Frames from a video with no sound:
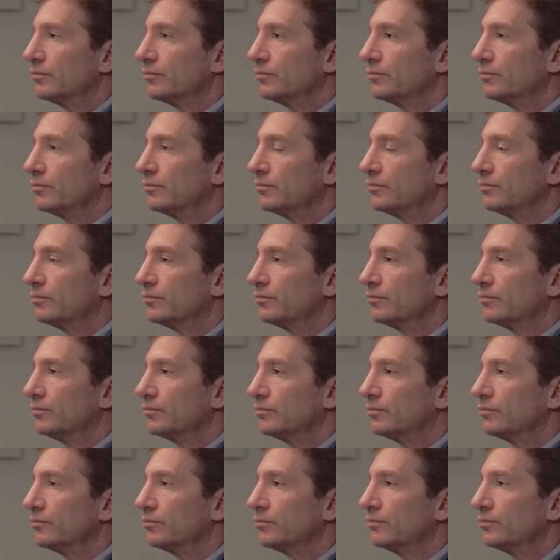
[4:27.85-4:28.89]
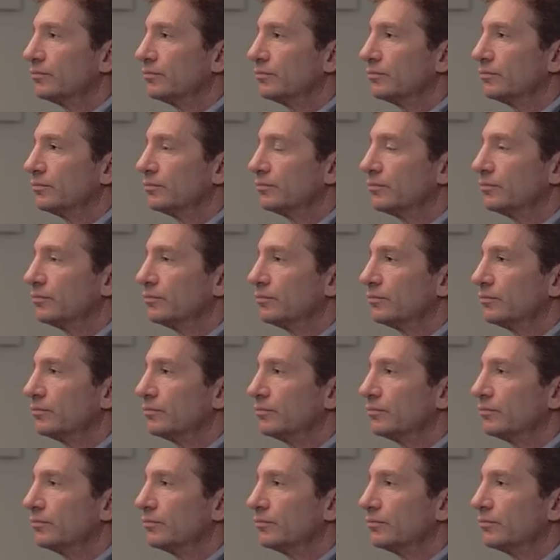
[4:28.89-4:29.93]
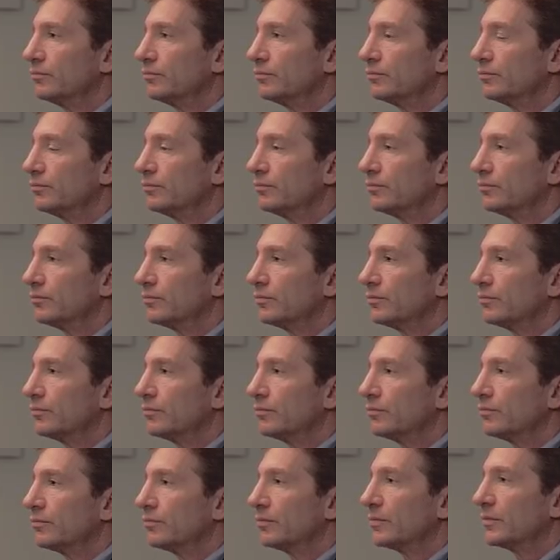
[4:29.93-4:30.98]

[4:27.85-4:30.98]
(not speaking)